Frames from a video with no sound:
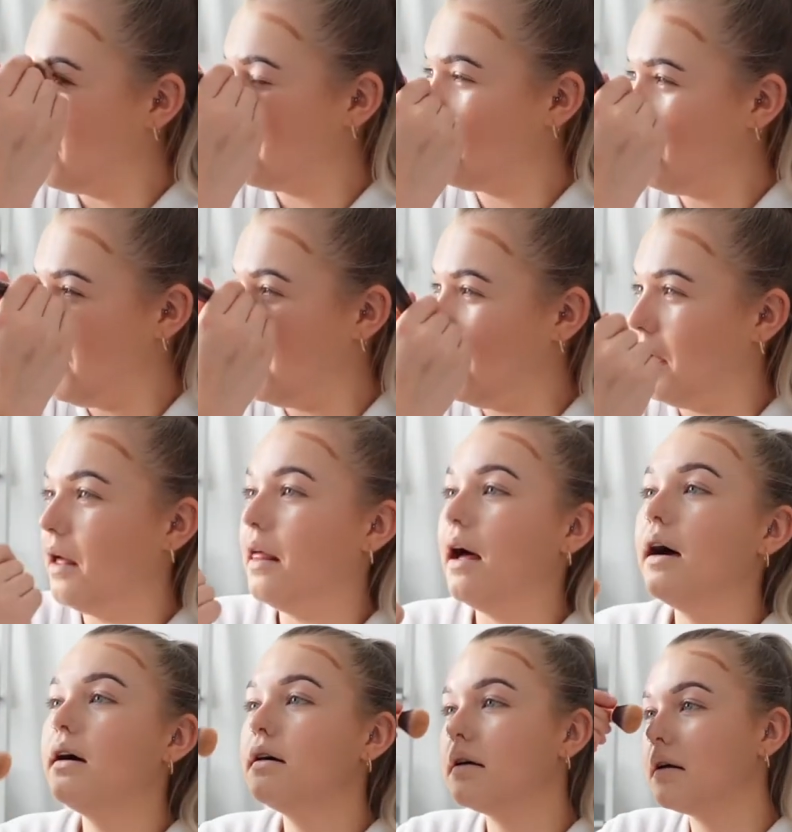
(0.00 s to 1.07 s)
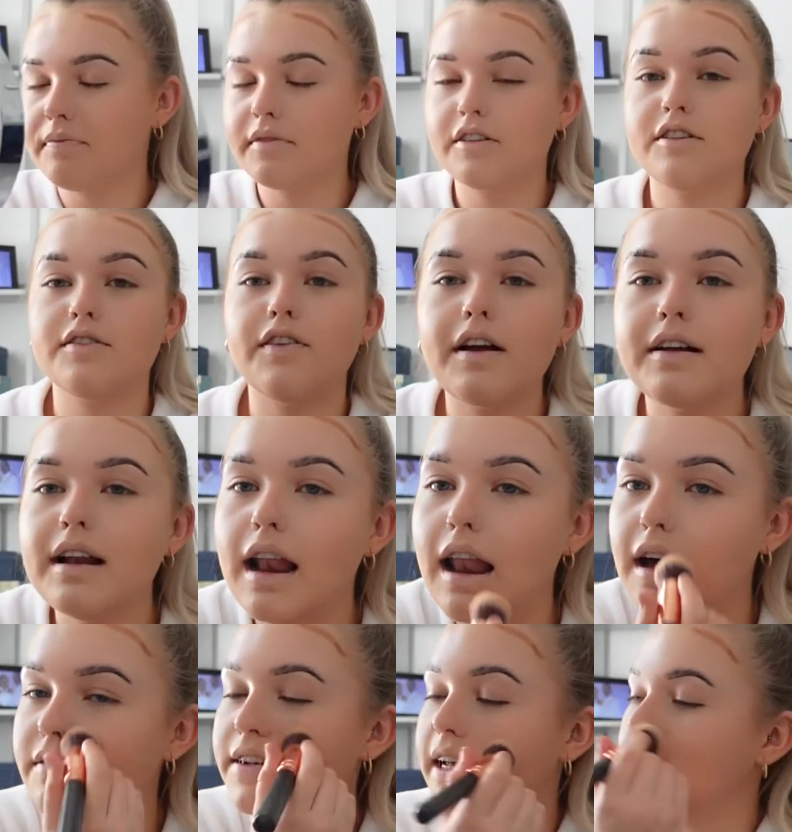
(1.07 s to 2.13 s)
She might like that. She's a very
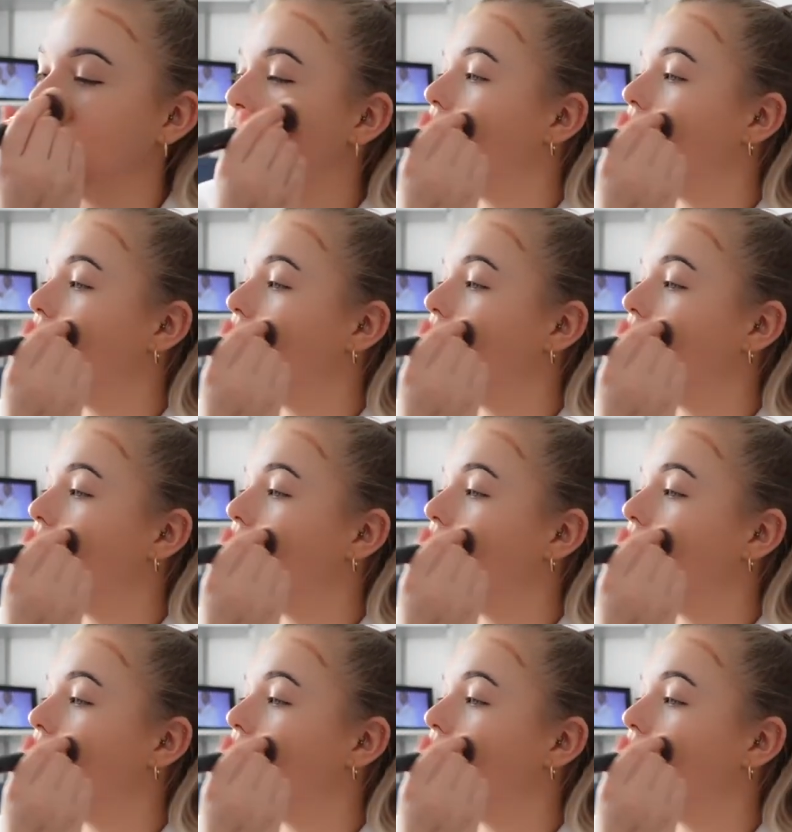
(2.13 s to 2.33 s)
loving